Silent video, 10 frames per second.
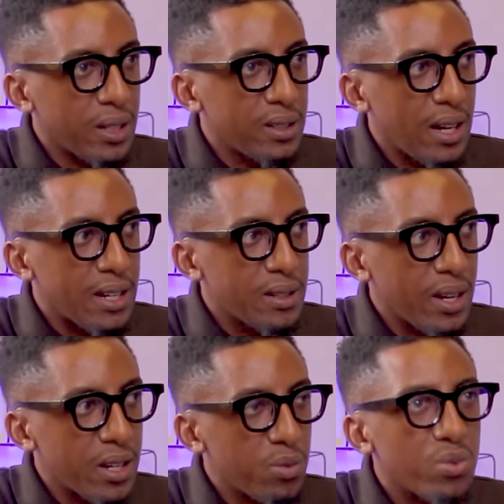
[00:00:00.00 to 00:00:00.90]
But
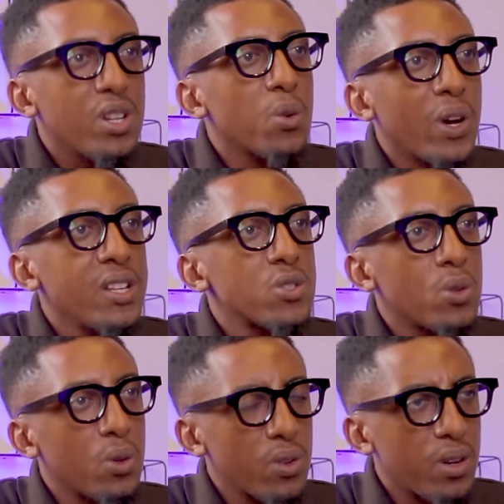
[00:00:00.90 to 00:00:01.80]
I really wanted
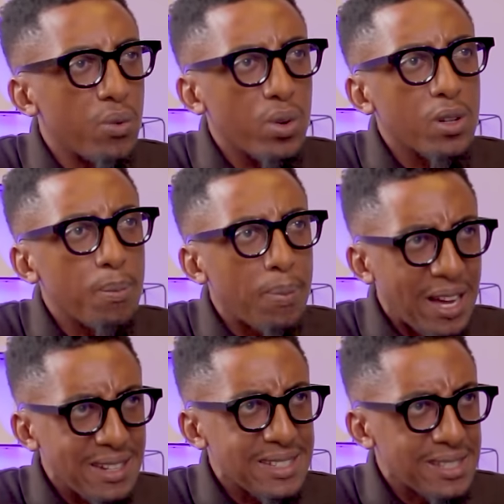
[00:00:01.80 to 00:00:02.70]
to know the real
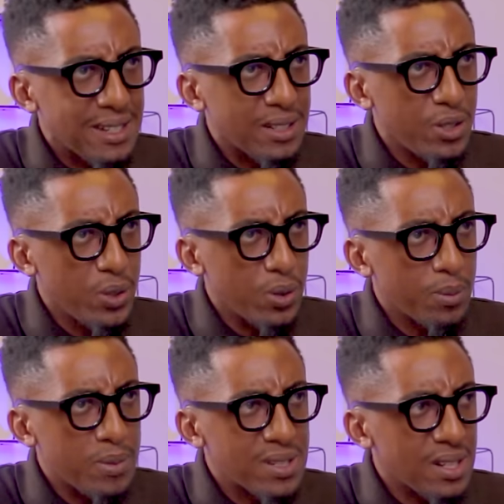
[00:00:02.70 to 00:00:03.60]
Palesa, you
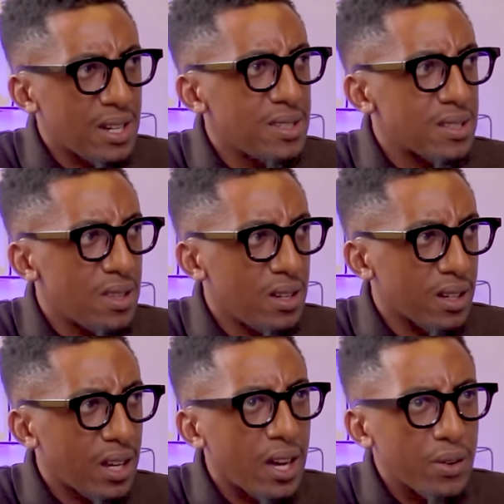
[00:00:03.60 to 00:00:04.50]
know, besides
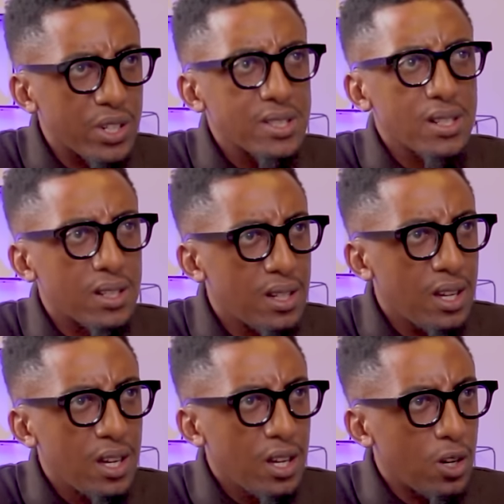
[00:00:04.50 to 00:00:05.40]
the character
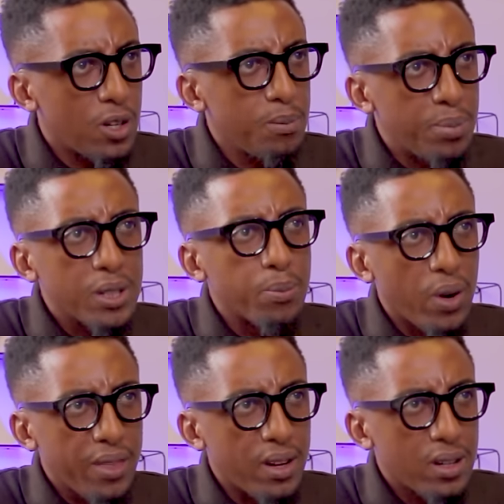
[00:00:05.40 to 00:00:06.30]
on Big
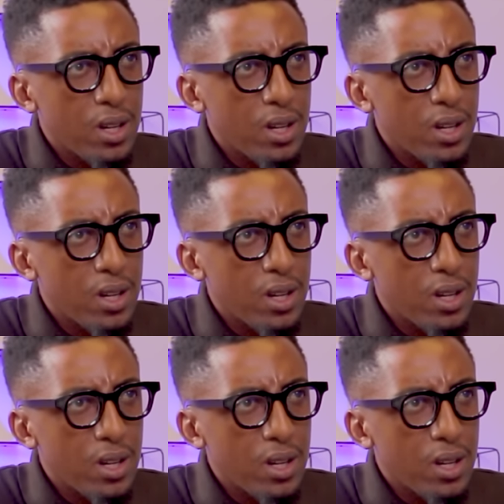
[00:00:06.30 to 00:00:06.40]
Brother.